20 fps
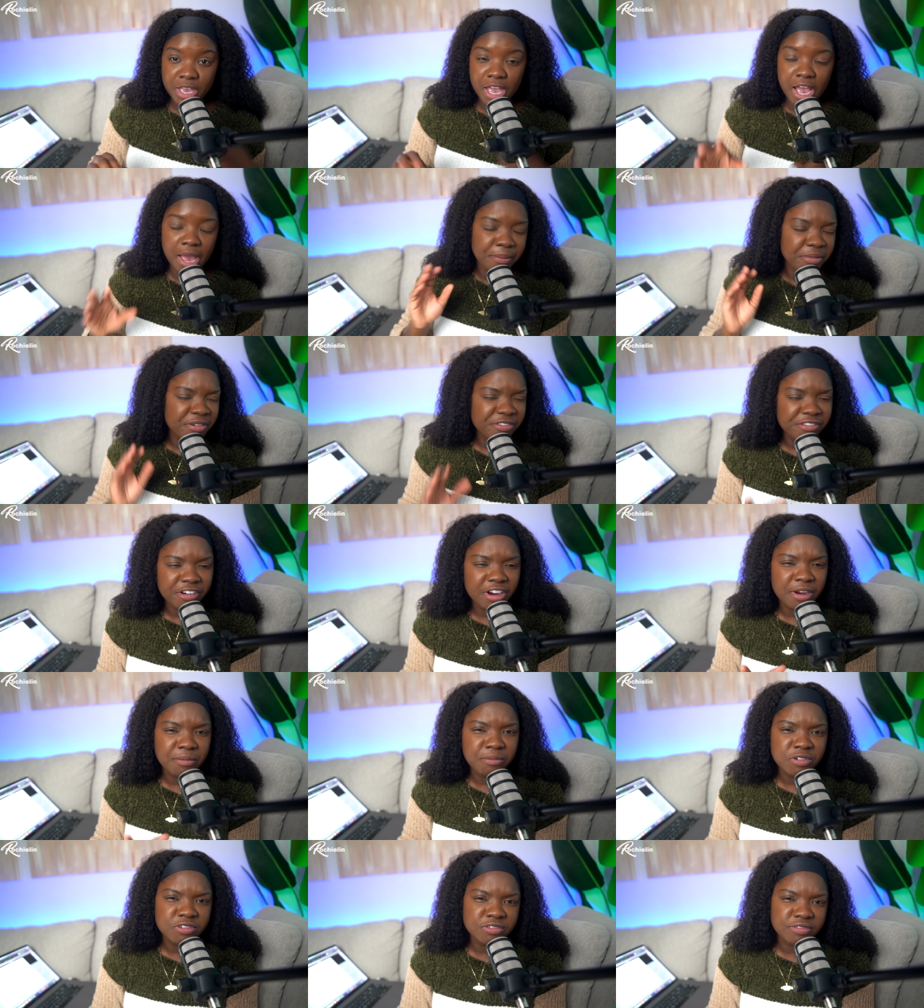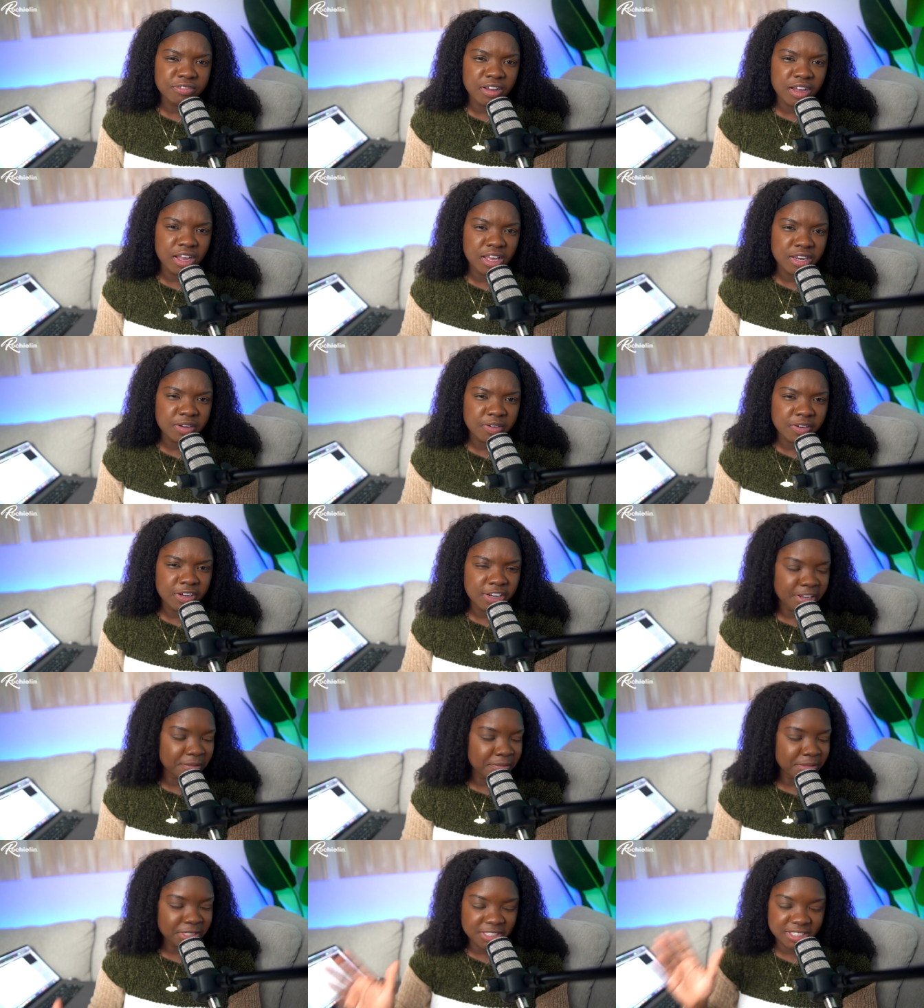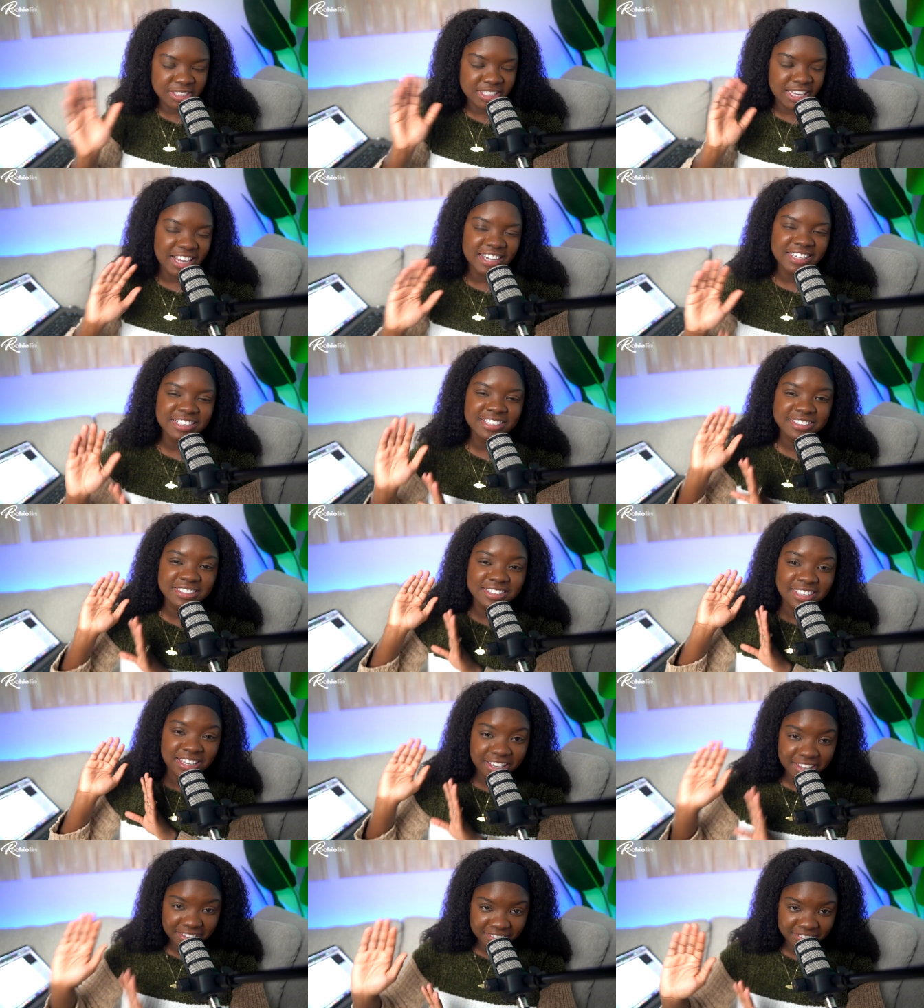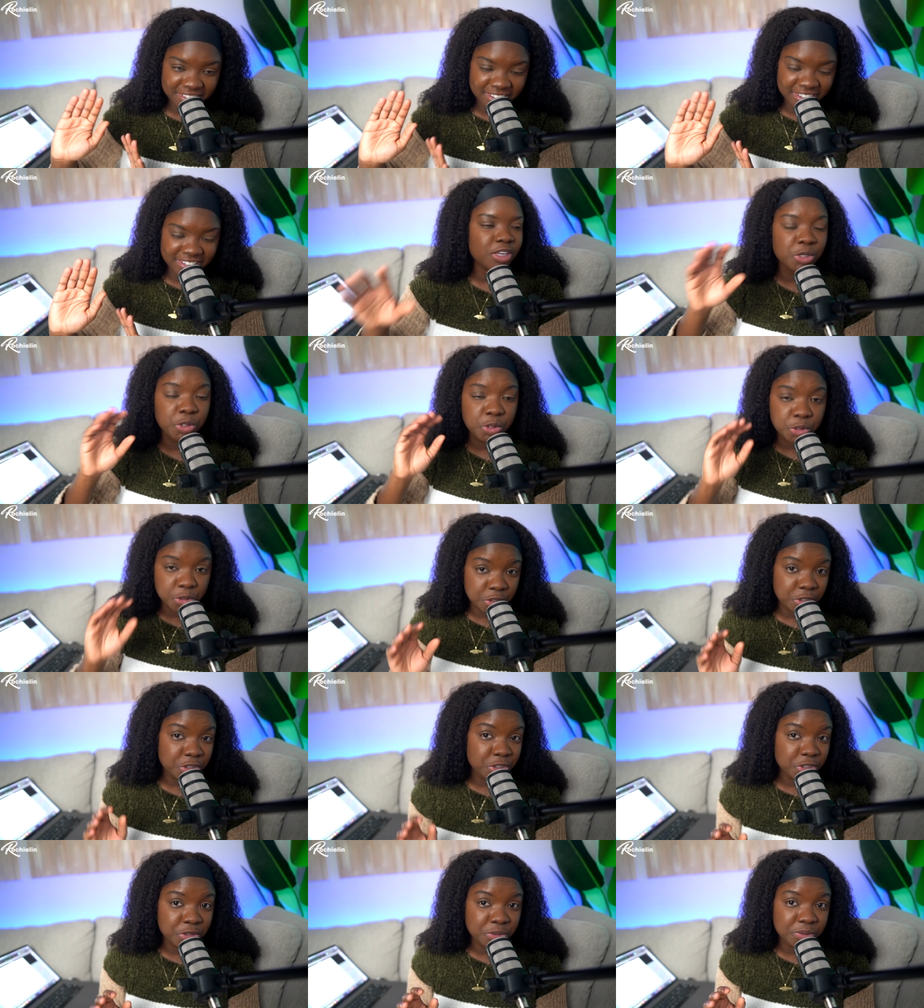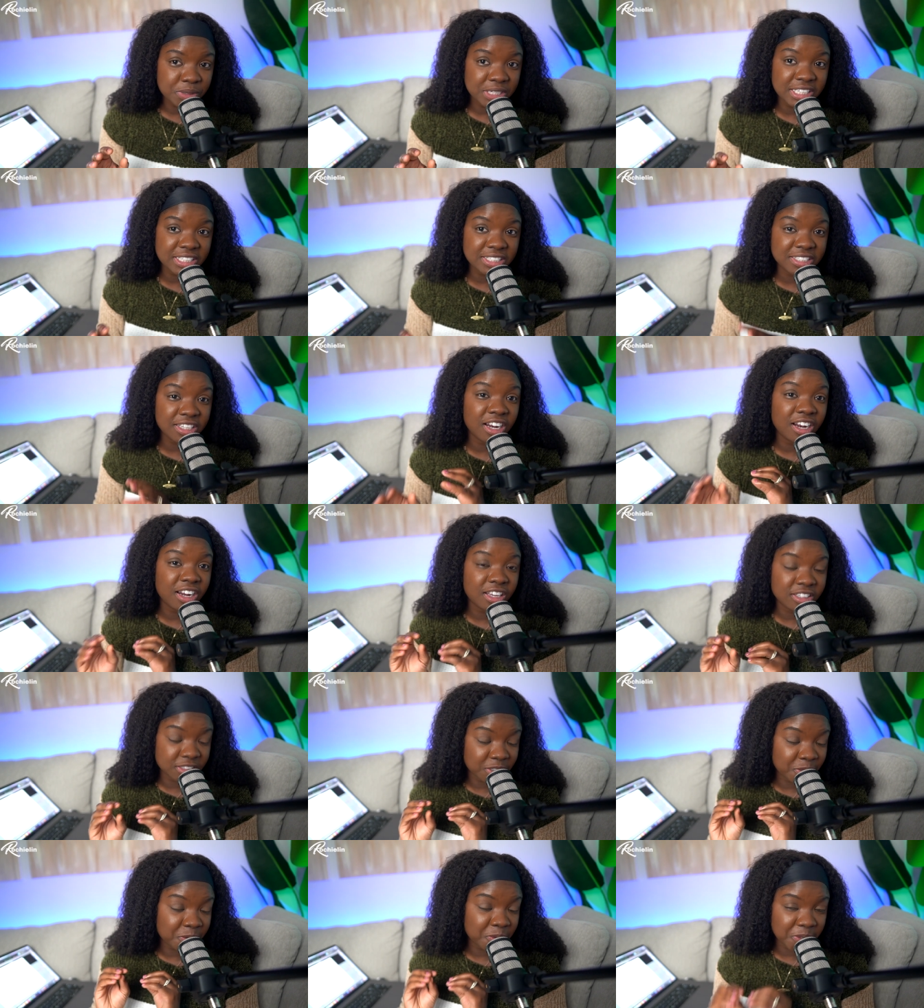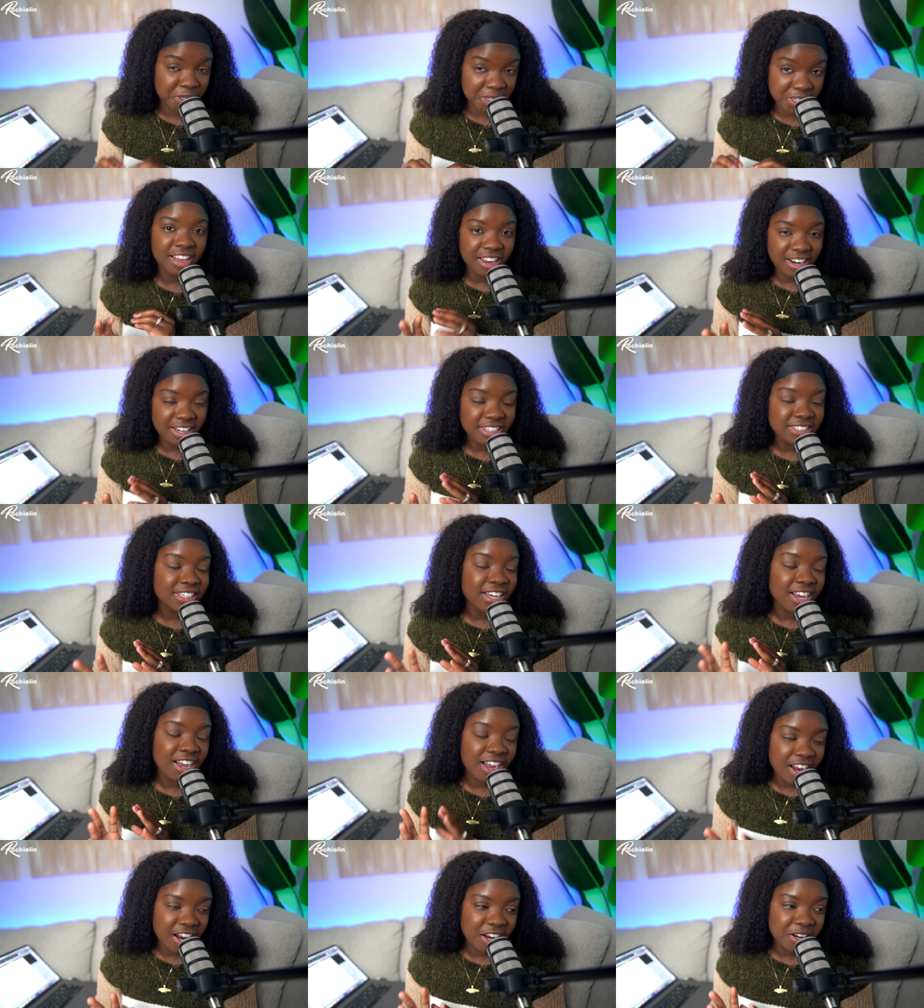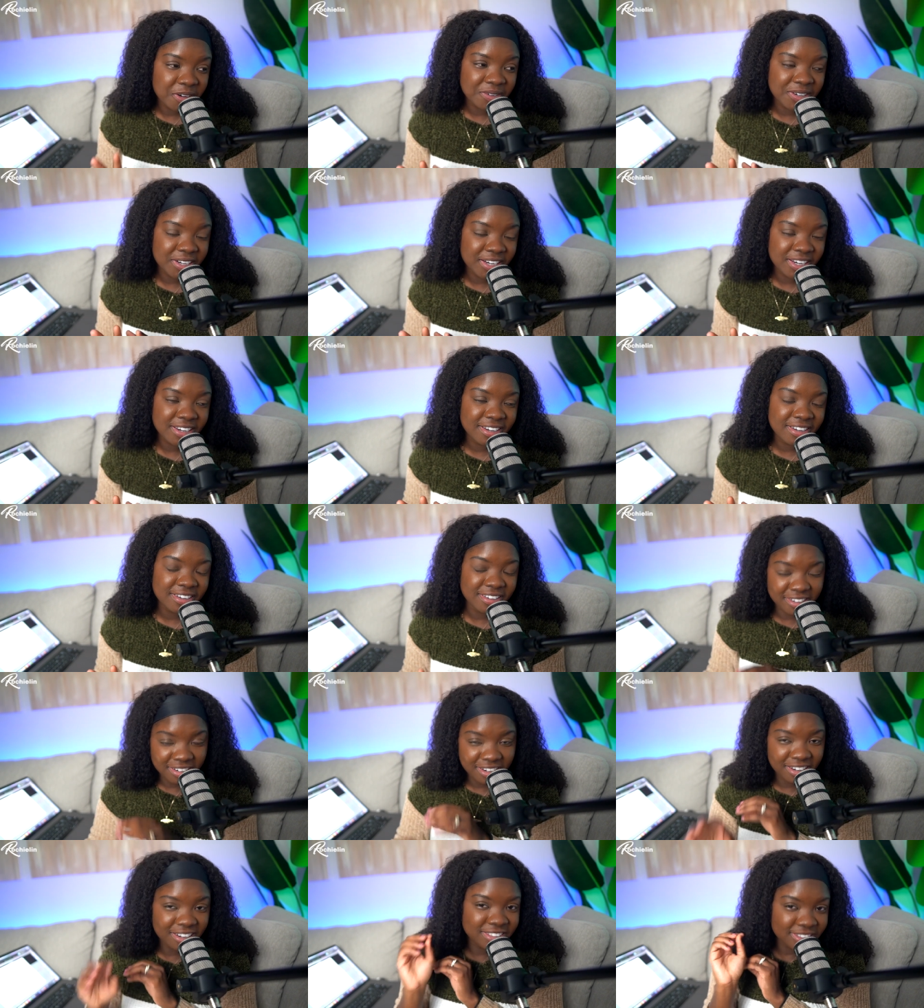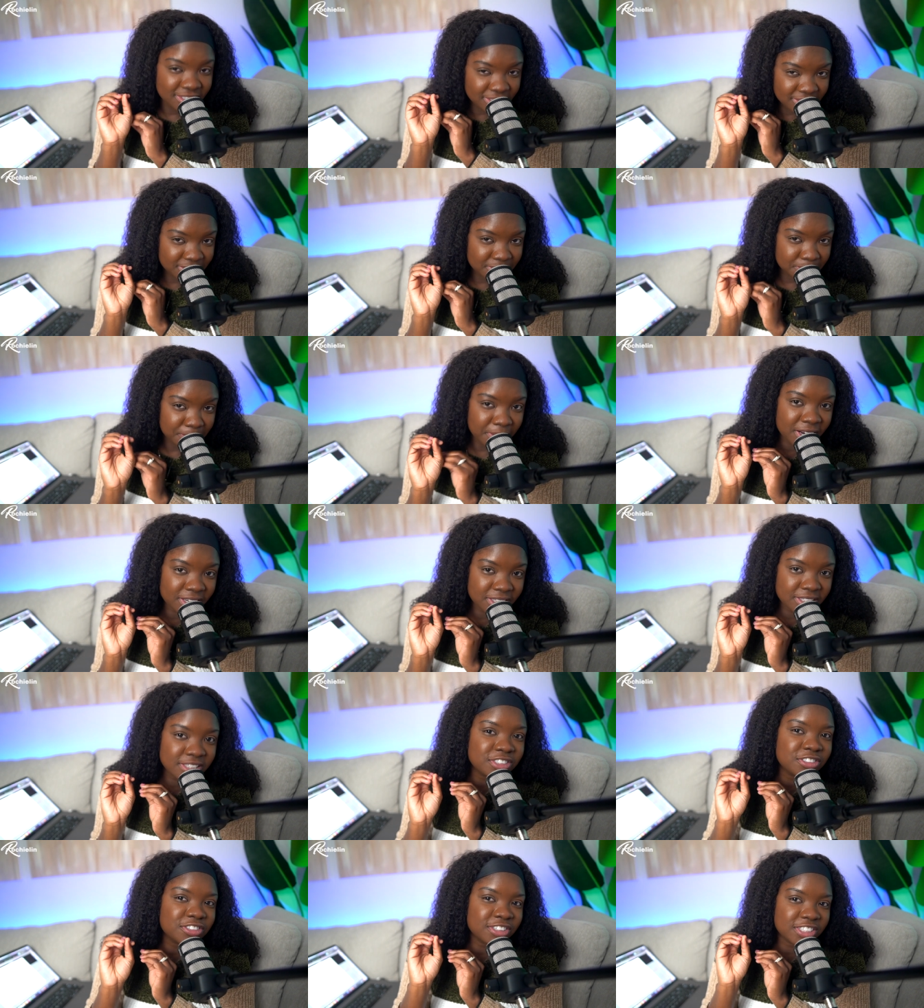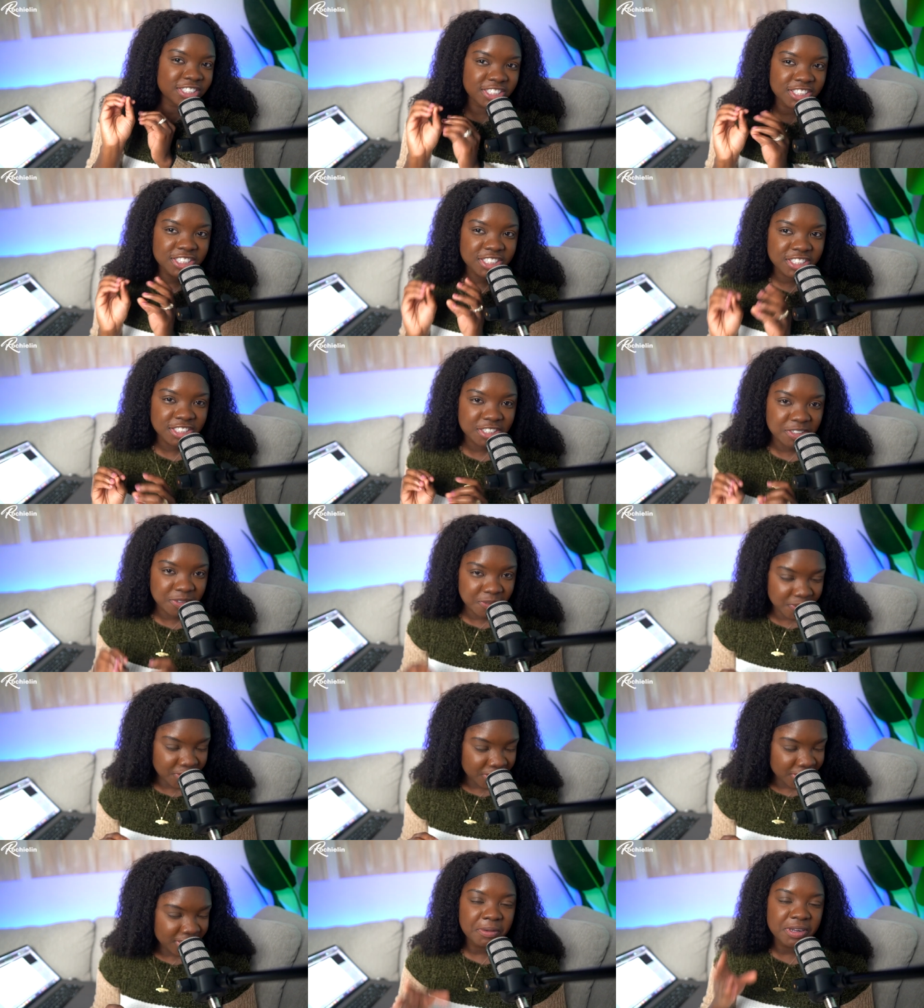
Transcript: And before I move on, let me just add this caveat YouTube is a lot of work, a lot of hard work, and a lot of smart strategic work.